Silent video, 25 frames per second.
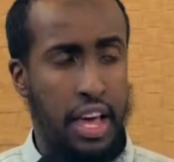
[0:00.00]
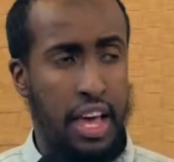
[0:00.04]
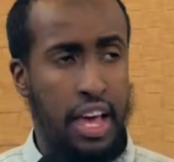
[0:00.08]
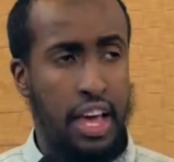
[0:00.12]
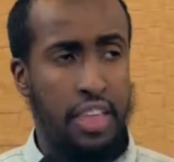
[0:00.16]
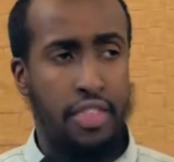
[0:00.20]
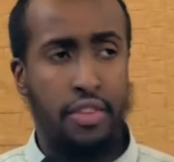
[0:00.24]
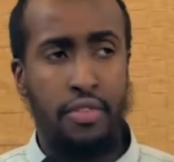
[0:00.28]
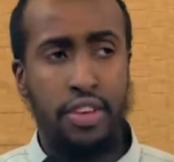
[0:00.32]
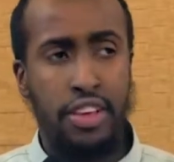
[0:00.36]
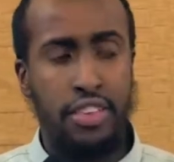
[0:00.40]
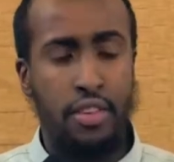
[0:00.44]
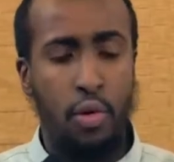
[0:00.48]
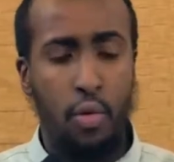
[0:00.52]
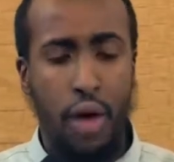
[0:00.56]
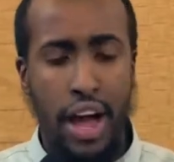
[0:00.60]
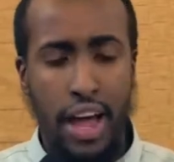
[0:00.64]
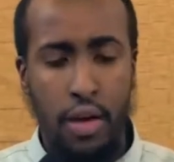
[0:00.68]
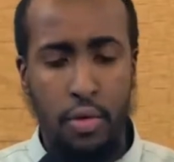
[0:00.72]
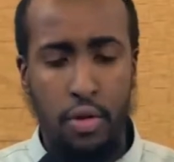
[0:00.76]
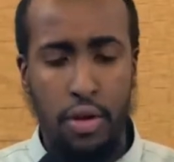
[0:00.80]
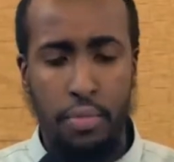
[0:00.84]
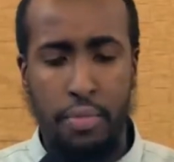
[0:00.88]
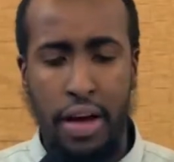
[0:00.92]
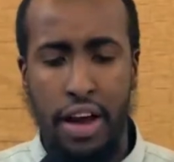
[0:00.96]
And the reason why he
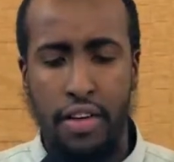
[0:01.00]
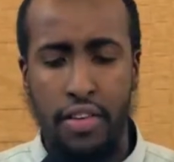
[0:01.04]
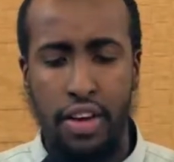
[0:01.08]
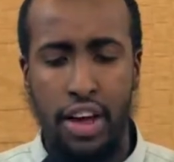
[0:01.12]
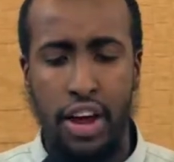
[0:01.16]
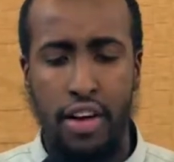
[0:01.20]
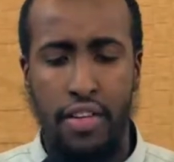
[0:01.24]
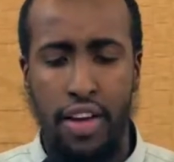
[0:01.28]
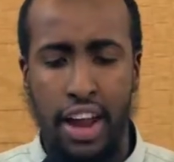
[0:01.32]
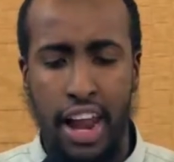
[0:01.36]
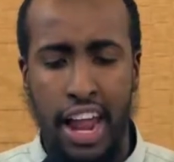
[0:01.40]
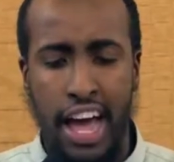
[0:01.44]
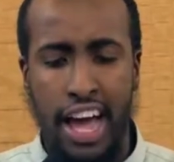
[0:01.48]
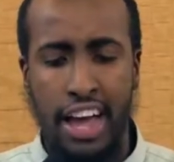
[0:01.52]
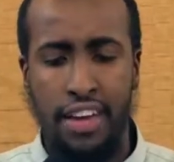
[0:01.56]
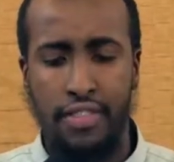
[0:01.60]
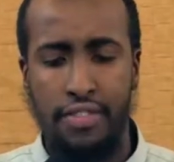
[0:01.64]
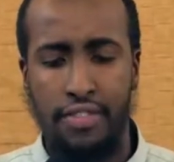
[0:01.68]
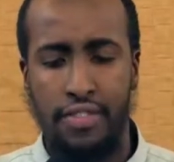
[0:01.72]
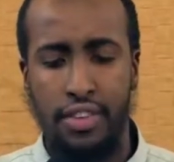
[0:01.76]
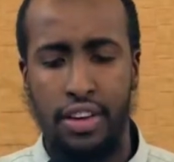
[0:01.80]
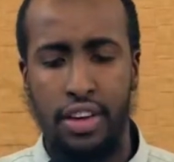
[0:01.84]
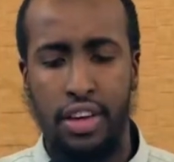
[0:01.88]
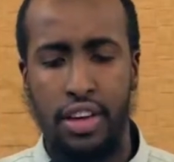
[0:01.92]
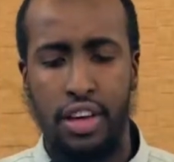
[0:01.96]
would bury her
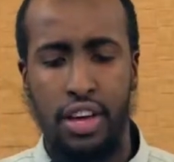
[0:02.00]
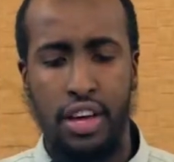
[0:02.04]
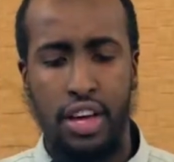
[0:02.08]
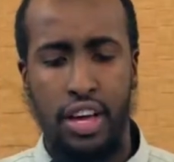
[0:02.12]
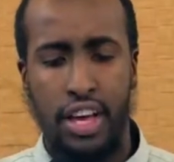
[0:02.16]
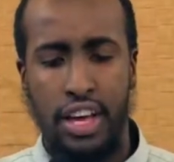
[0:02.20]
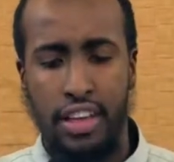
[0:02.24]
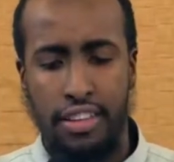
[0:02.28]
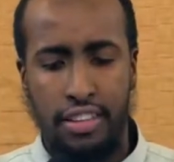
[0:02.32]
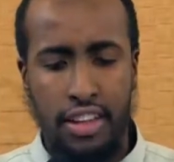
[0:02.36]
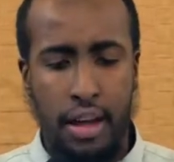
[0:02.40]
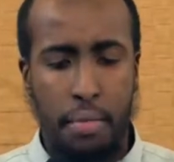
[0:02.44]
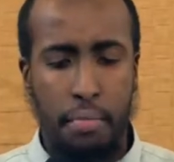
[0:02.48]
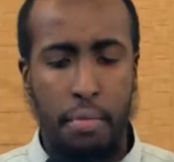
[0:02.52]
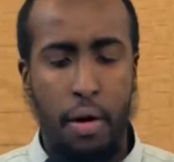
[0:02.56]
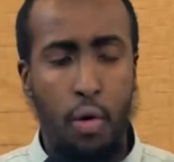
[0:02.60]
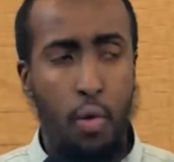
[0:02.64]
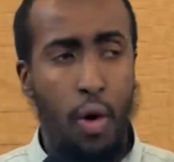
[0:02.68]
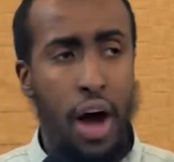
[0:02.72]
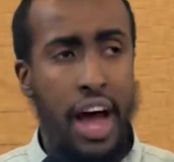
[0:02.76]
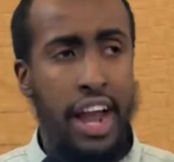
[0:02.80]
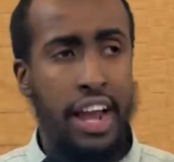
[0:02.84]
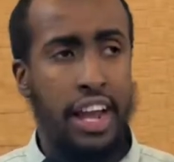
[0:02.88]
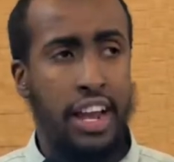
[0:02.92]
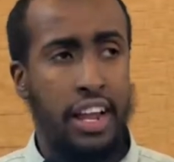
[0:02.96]
alive is number
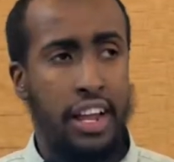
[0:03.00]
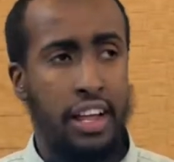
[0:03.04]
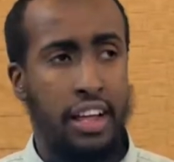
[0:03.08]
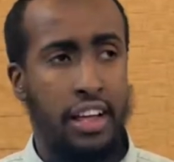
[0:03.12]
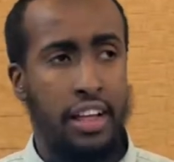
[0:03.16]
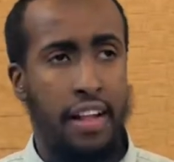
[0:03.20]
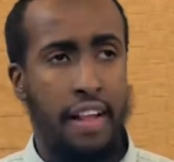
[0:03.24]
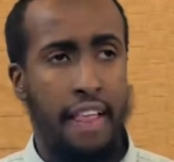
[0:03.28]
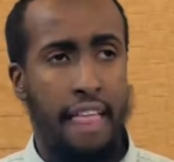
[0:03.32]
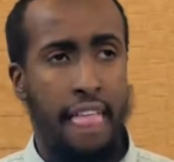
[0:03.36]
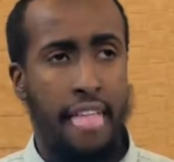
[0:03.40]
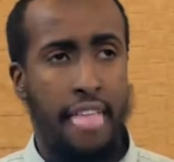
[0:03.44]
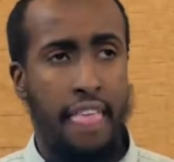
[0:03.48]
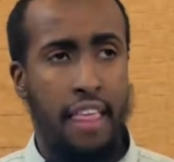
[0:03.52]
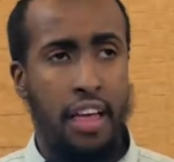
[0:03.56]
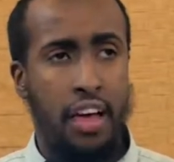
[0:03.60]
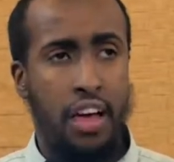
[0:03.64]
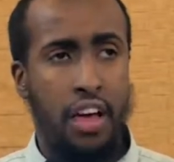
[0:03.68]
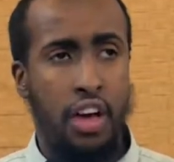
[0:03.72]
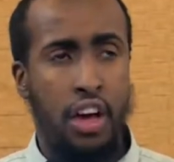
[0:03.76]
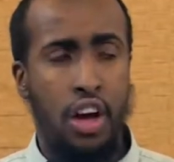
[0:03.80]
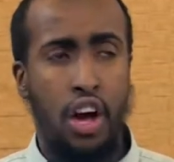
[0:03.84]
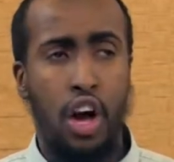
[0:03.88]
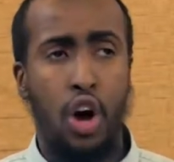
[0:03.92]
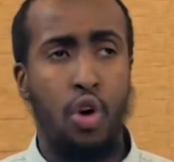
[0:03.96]
one,
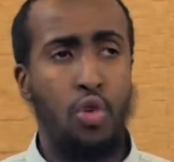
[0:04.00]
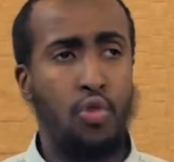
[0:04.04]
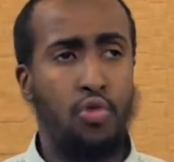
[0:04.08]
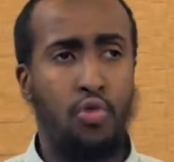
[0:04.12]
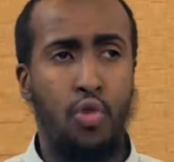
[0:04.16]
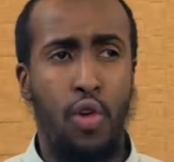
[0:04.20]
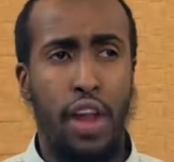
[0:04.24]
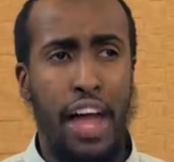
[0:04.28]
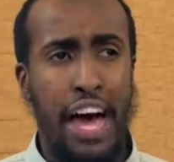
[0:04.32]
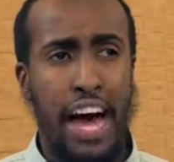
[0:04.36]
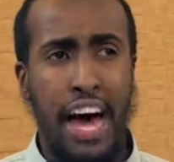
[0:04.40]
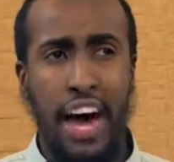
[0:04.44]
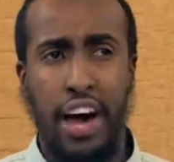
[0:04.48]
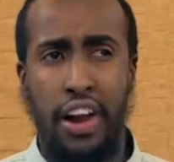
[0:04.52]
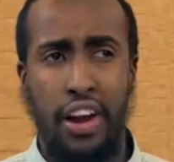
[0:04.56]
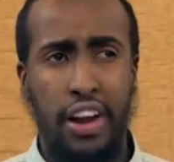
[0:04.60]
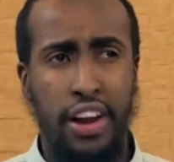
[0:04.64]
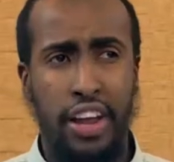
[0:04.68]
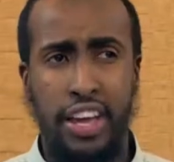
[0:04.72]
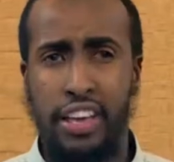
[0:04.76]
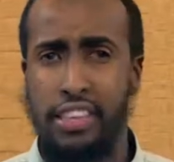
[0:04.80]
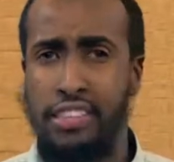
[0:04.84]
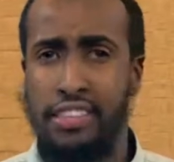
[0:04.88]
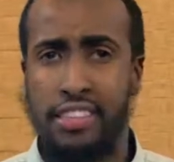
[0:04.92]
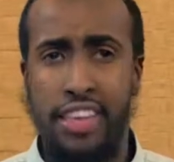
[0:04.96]
khawful ar.
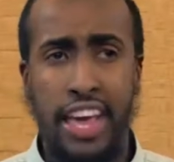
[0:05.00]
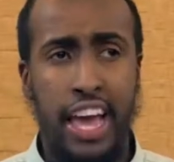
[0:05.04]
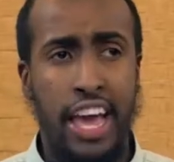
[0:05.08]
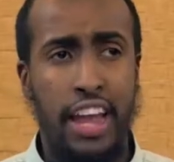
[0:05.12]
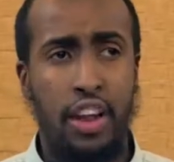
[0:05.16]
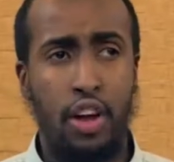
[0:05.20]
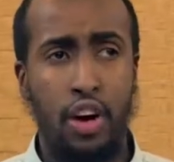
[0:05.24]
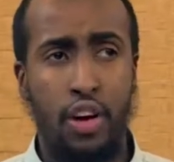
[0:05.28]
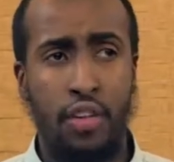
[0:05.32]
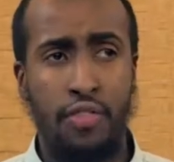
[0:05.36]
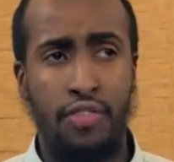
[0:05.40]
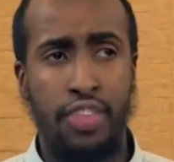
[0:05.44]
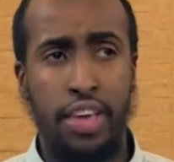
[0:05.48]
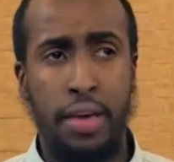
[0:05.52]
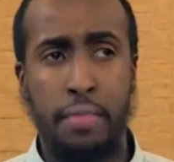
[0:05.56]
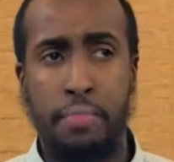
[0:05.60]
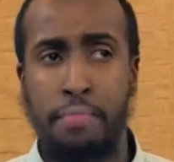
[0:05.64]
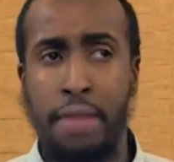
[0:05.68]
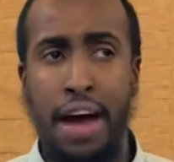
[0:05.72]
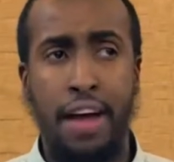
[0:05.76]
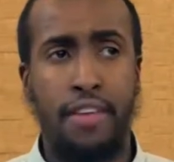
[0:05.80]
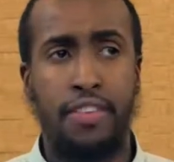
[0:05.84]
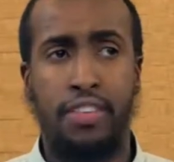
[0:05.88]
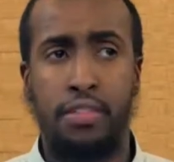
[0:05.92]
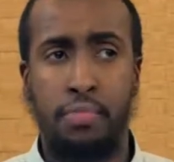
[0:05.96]
He's scared of the
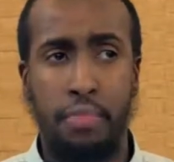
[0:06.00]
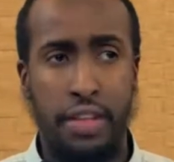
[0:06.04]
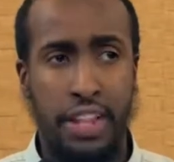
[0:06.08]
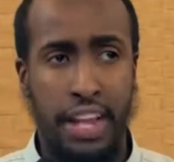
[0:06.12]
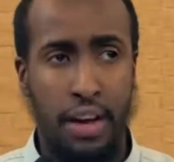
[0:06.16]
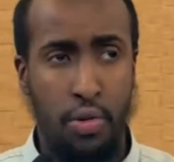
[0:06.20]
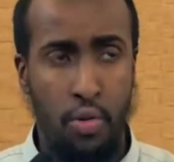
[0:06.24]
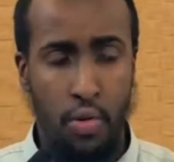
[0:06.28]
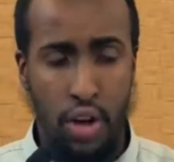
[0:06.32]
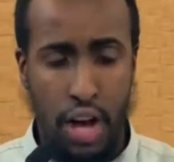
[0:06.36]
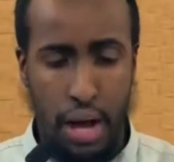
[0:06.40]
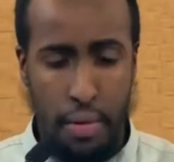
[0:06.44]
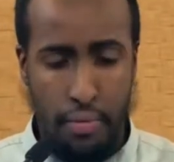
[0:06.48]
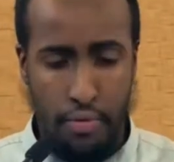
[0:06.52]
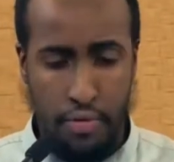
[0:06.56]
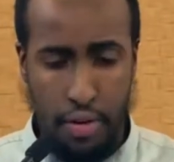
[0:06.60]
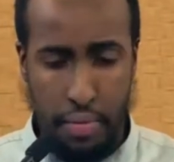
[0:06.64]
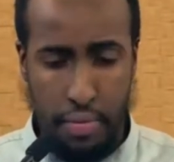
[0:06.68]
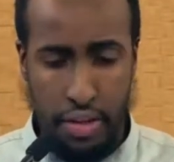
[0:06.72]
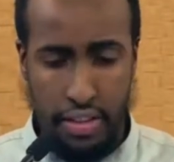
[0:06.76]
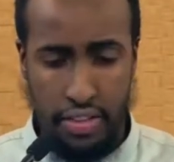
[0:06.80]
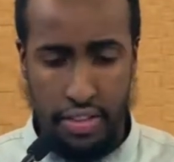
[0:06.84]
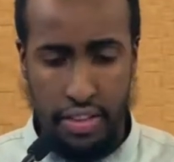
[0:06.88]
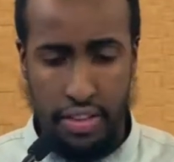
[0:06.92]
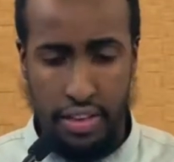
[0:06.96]
embarrassment that will come
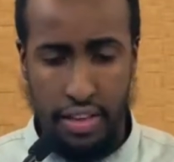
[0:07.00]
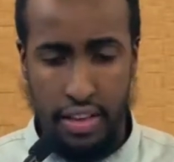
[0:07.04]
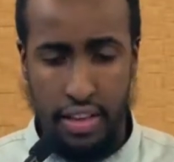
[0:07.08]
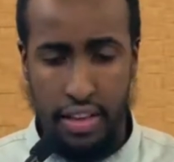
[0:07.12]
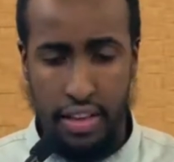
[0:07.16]
from it.